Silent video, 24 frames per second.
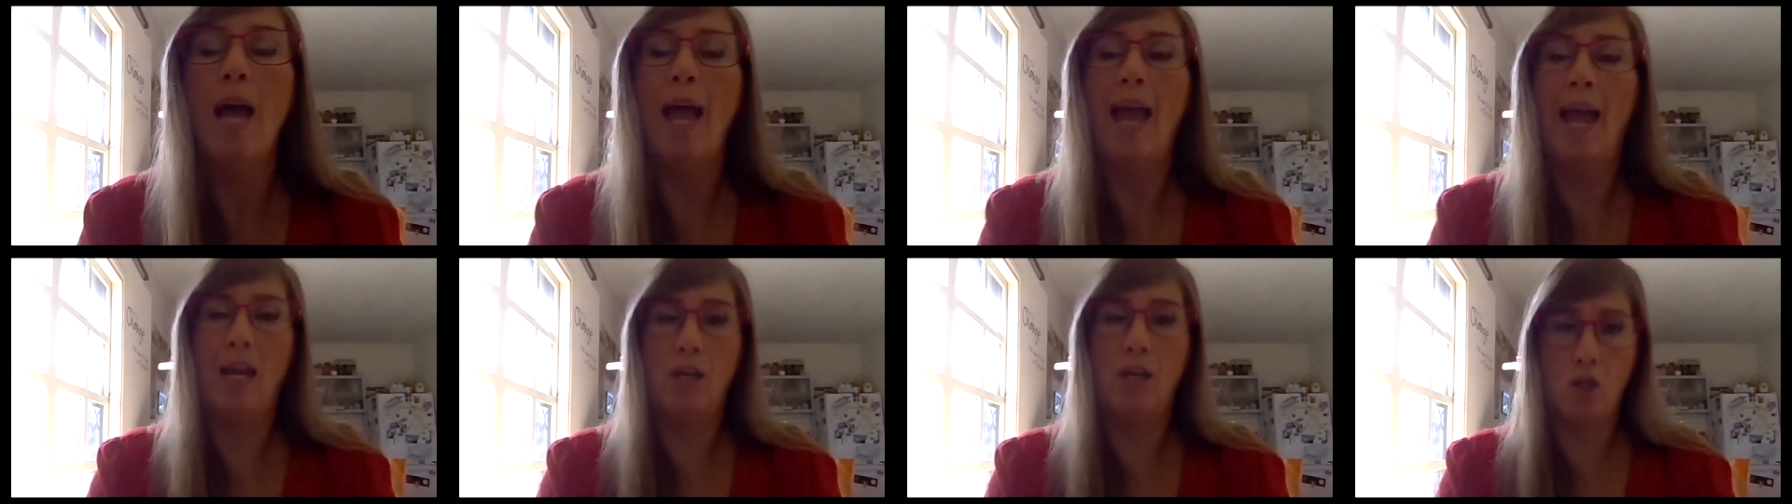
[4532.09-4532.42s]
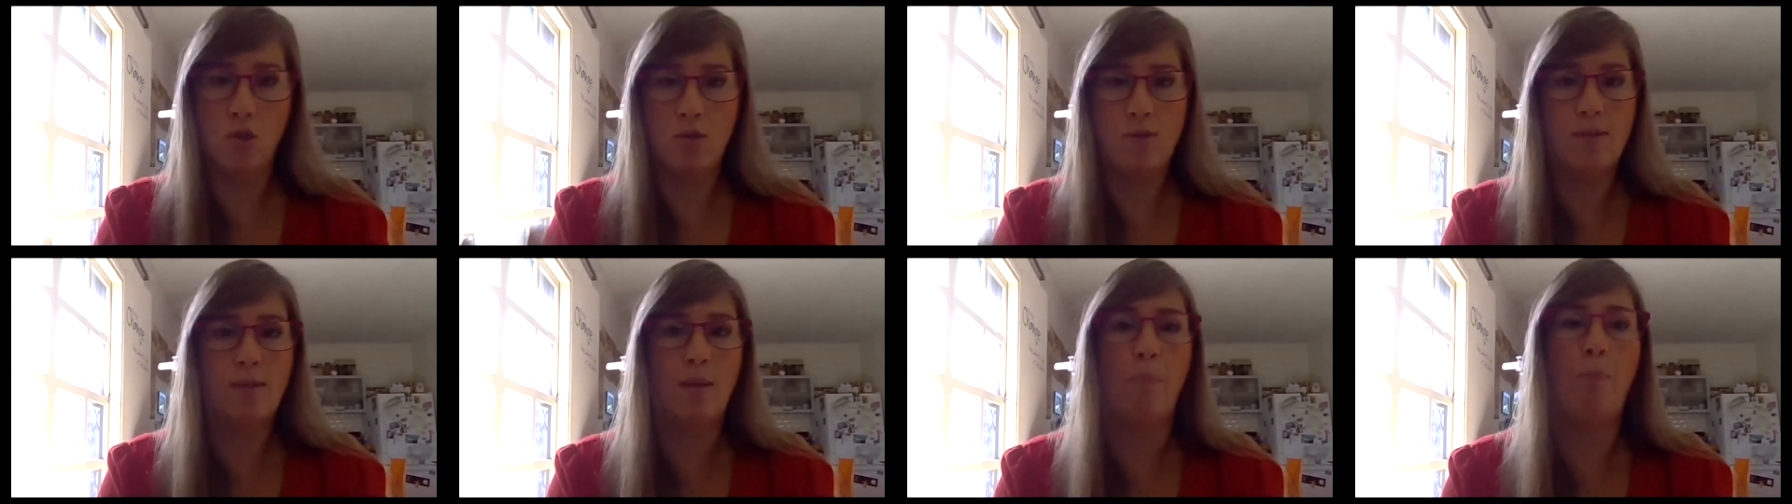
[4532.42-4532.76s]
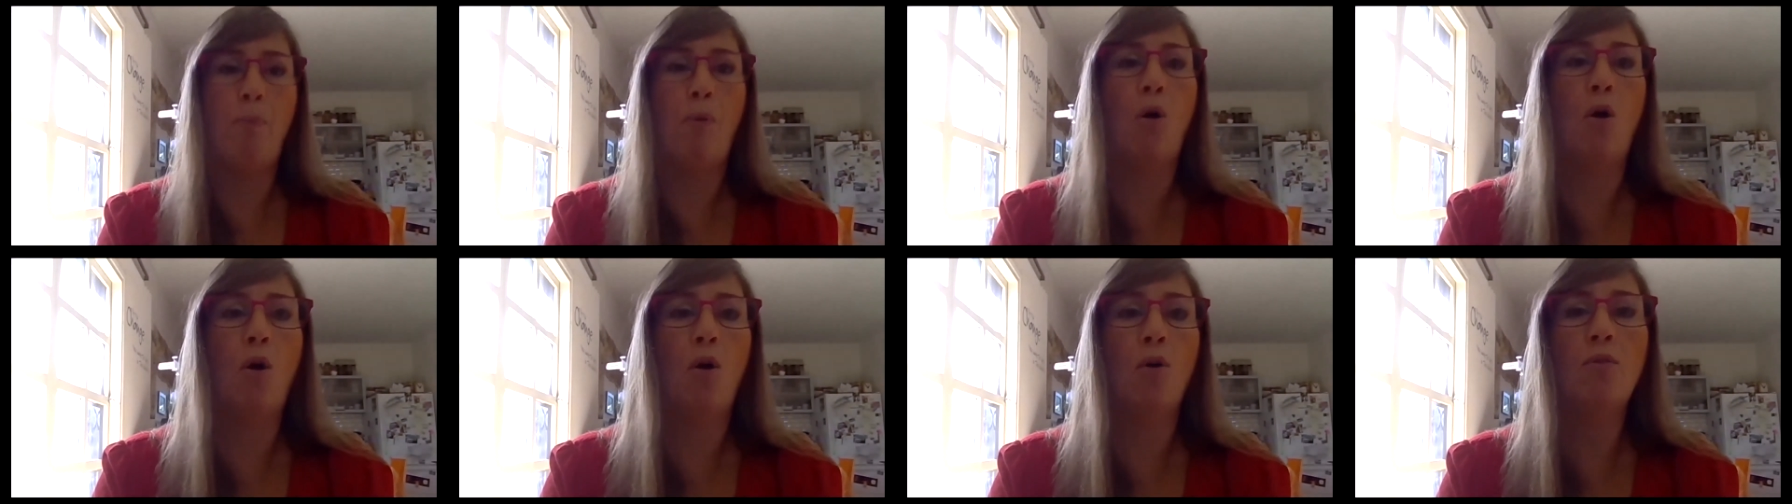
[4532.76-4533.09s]
and you
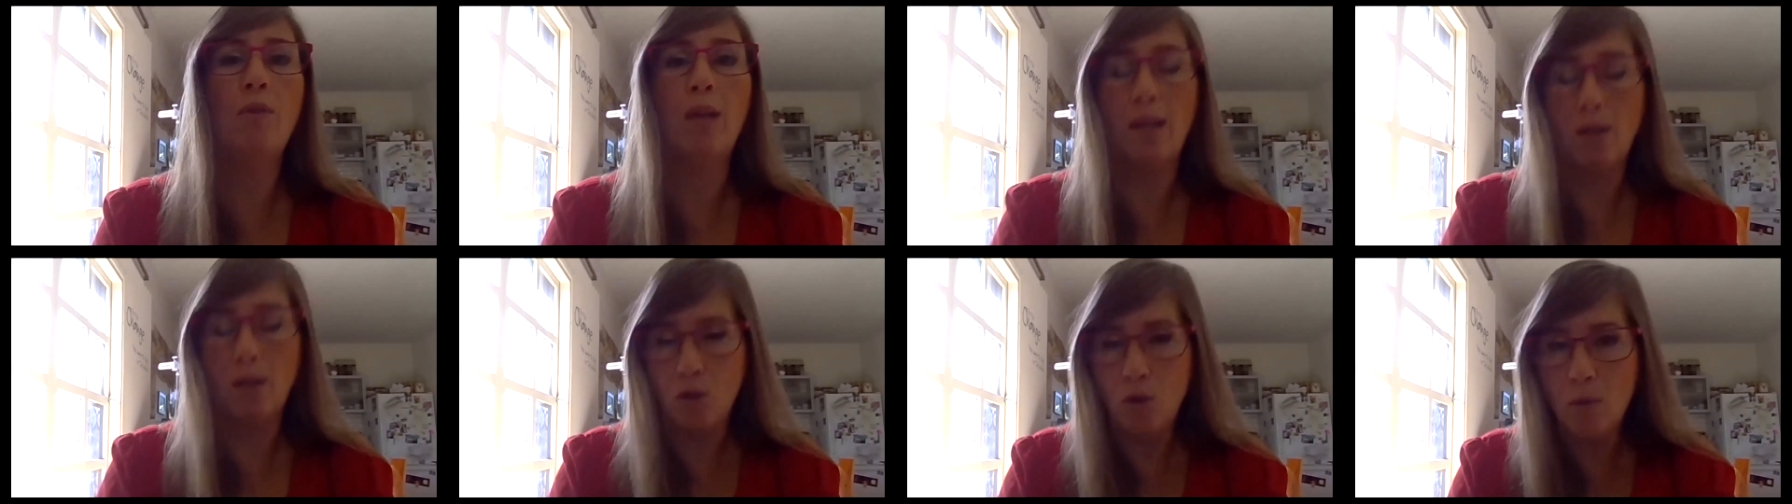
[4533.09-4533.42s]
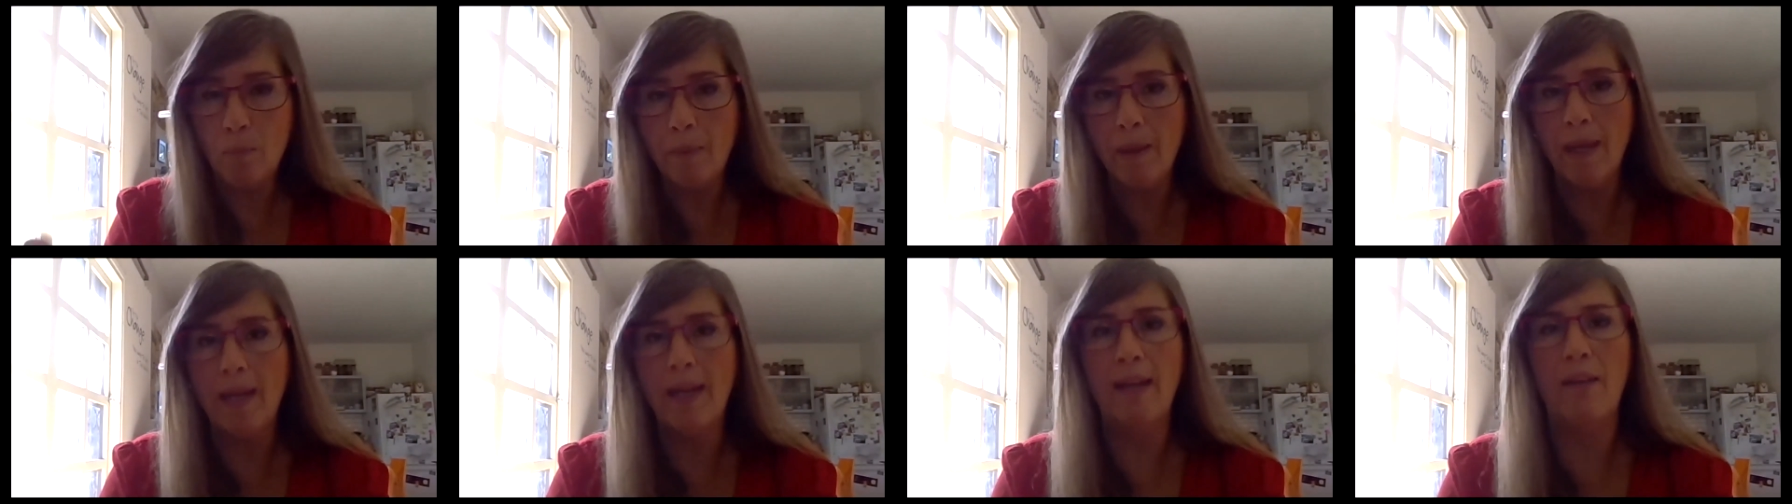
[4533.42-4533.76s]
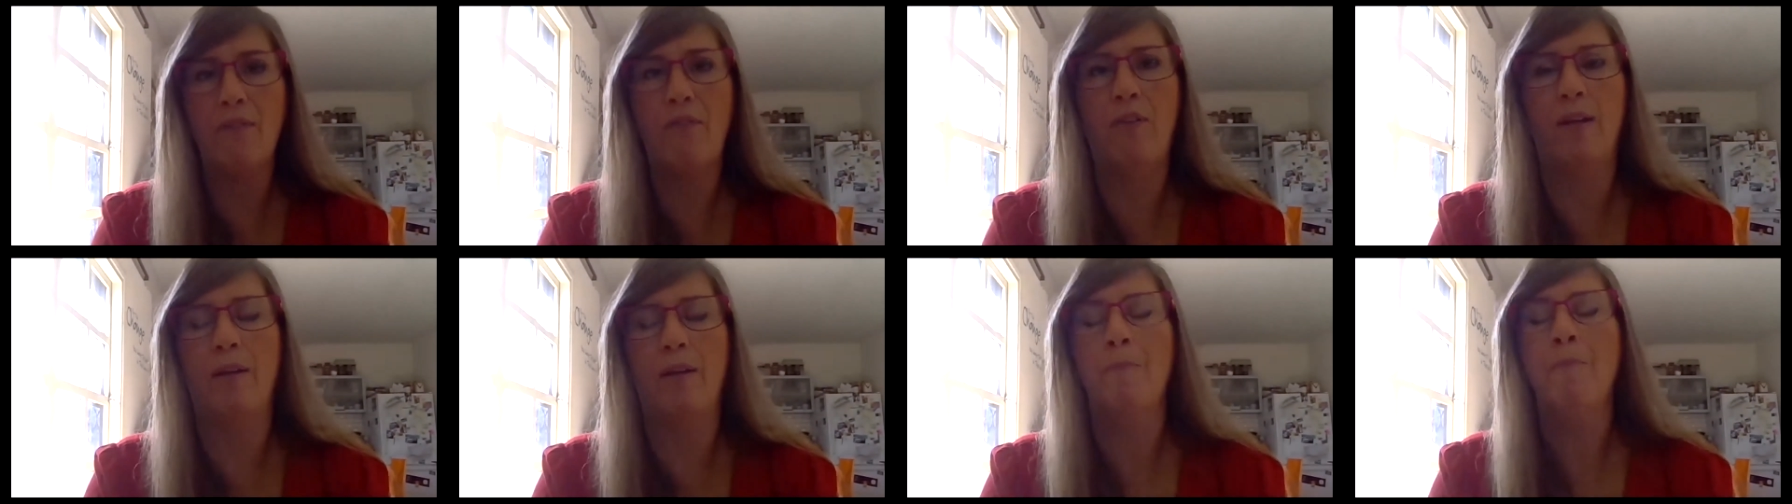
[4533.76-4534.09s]
support and you
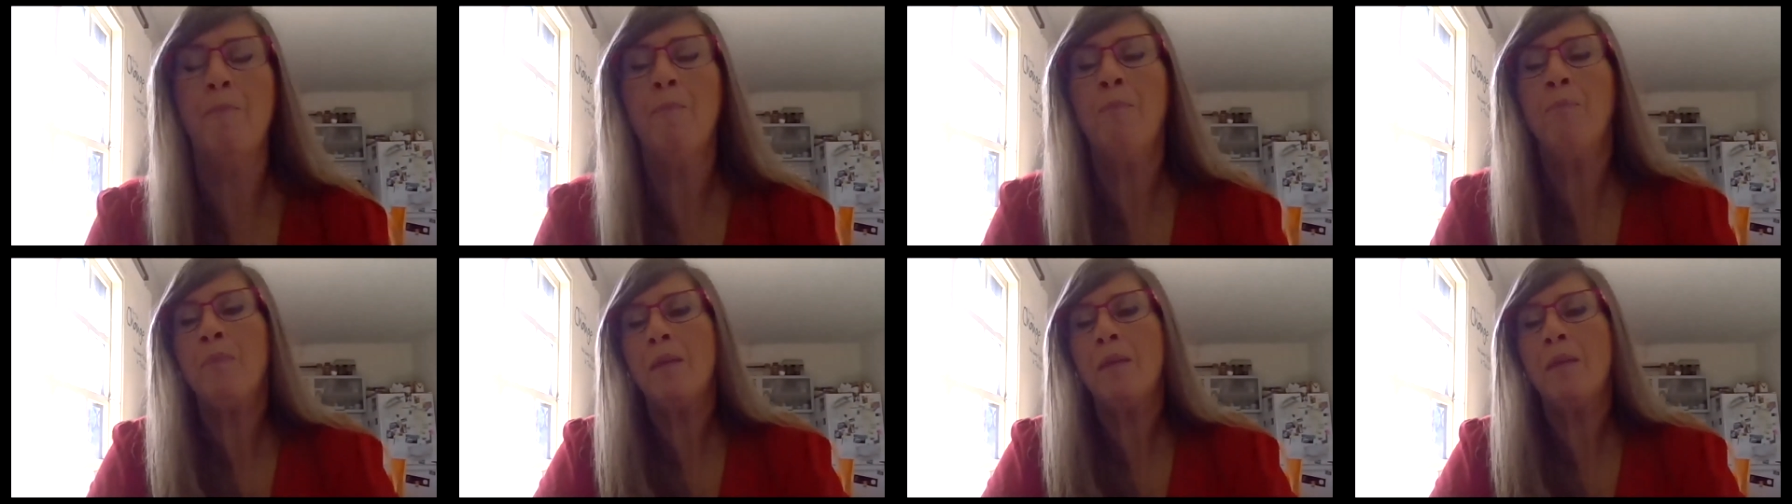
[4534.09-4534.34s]
believe in,